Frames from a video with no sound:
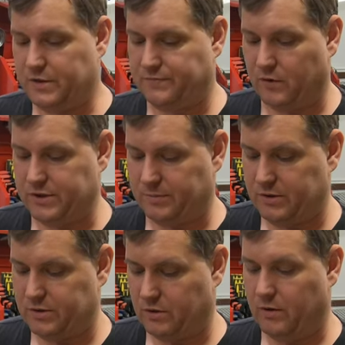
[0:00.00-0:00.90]
as far as I'm
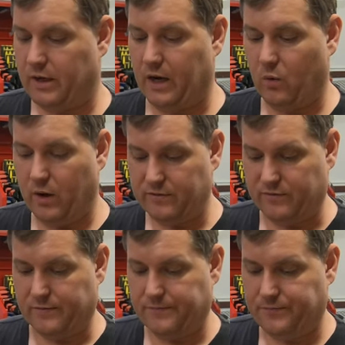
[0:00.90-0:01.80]
concerned.
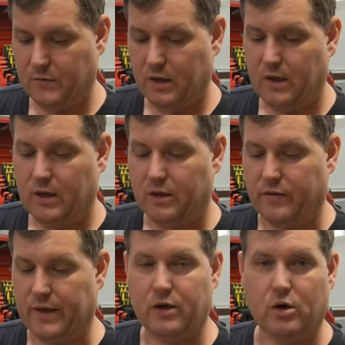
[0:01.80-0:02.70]
However,
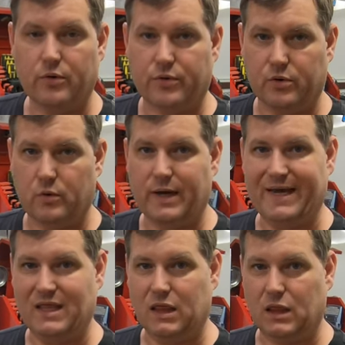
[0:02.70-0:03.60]
they go through
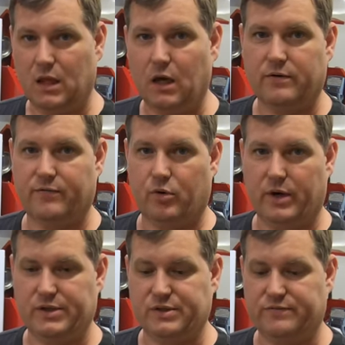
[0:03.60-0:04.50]
a lot of
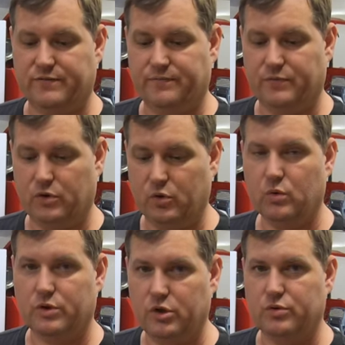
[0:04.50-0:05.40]
abrasive. You
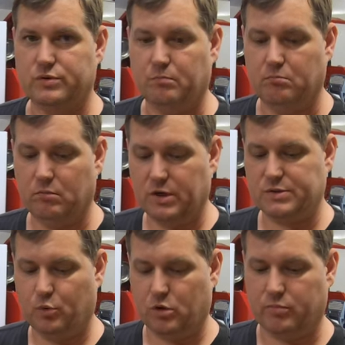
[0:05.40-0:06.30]
will use
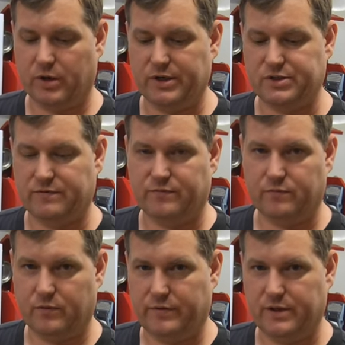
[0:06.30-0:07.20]
much more abrasive
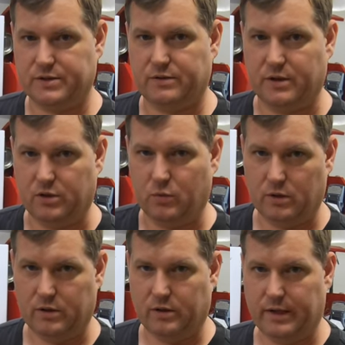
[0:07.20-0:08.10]
on this than you
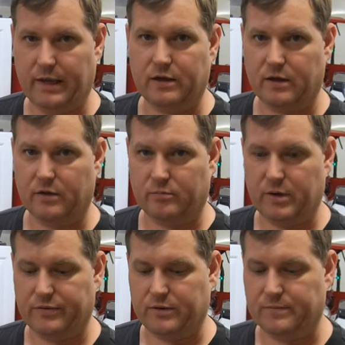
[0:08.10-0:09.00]
will on any other
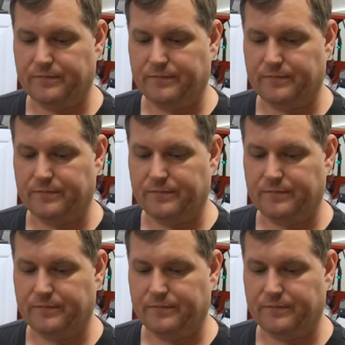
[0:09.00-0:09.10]
method.